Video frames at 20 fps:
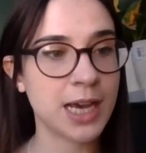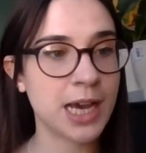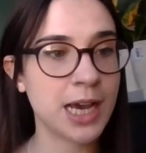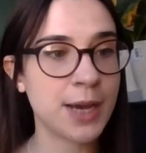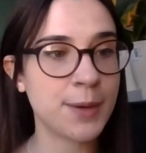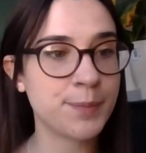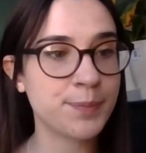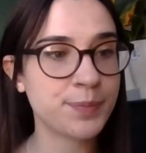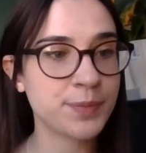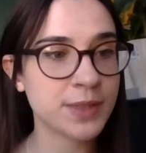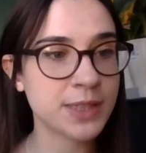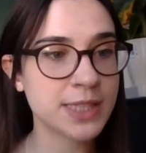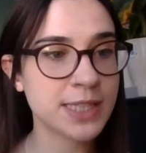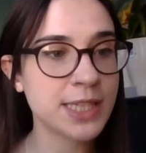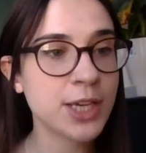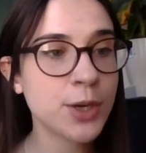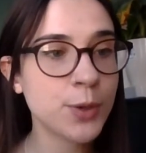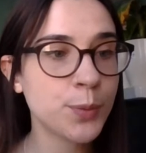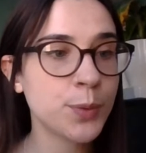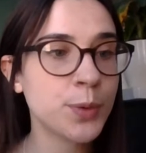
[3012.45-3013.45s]

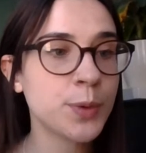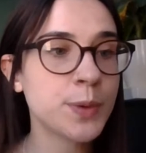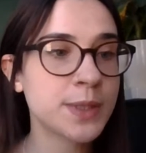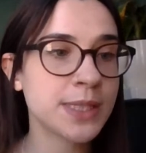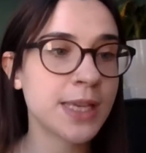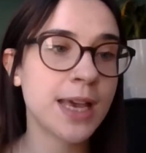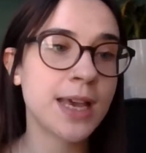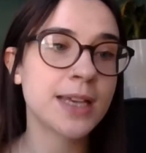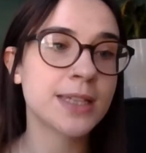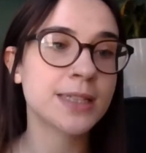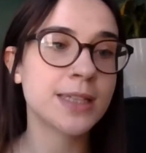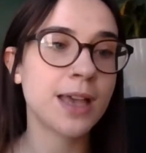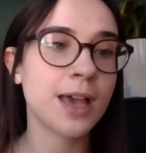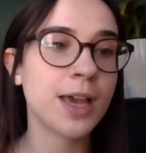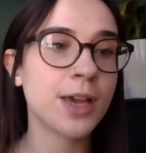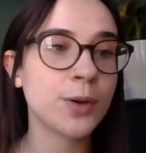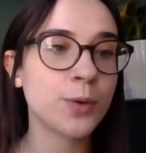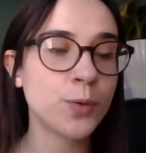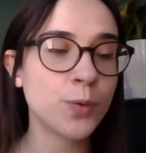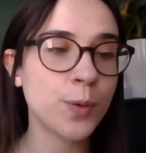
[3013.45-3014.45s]
Sio Wu says,
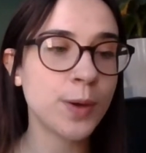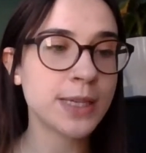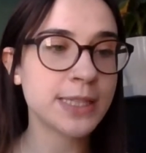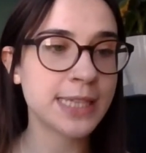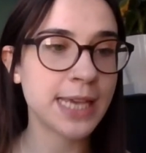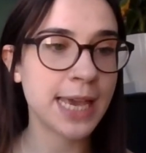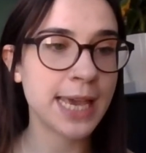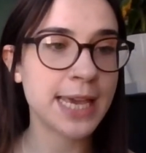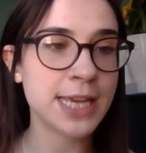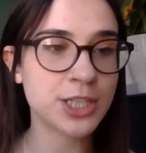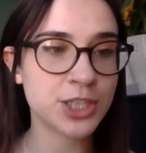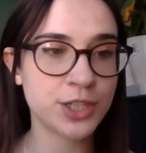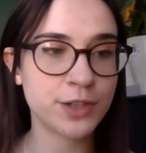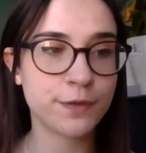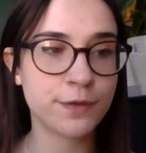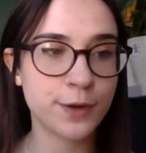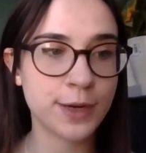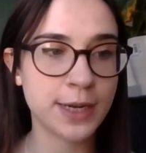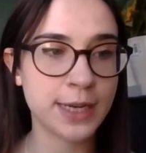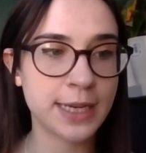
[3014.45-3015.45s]
I always get itchy
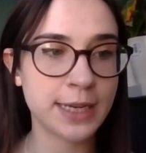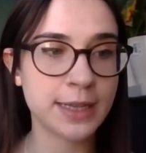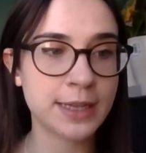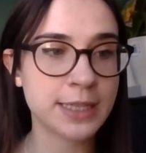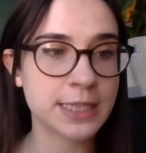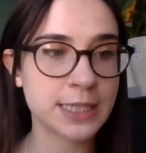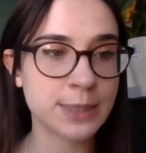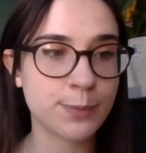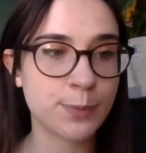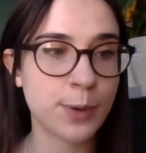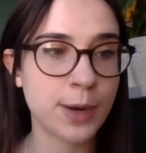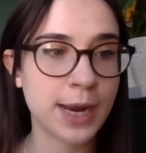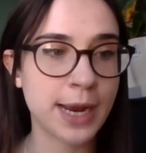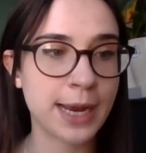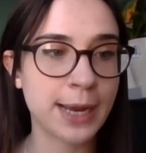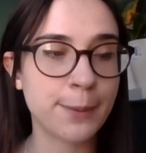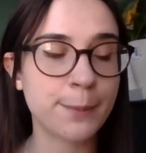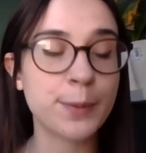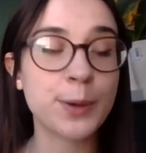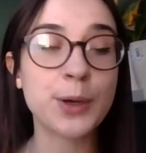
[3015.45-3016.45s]
feet in the
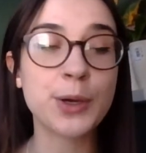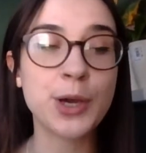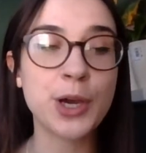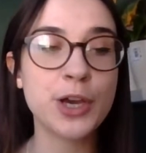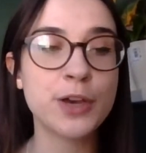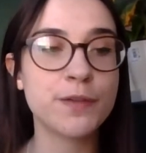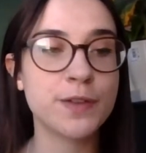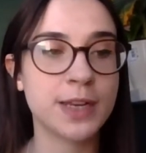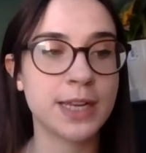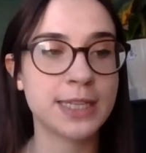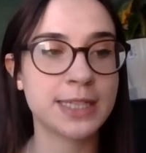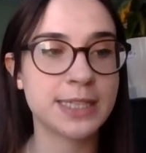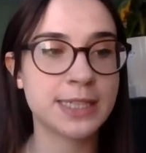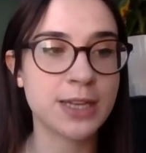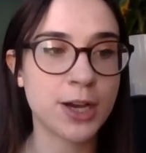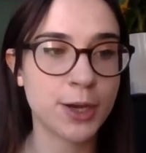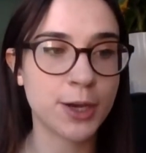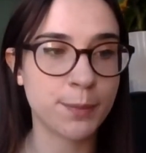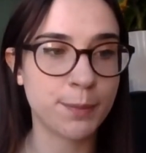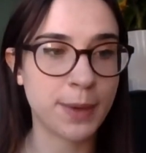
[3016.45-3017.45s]
spring, but COVID has
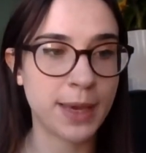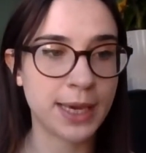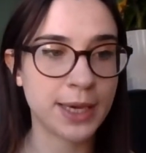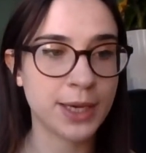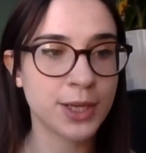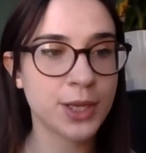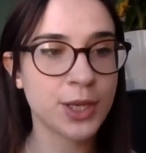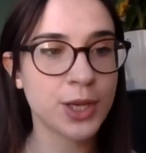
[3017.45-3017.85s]
stuck me.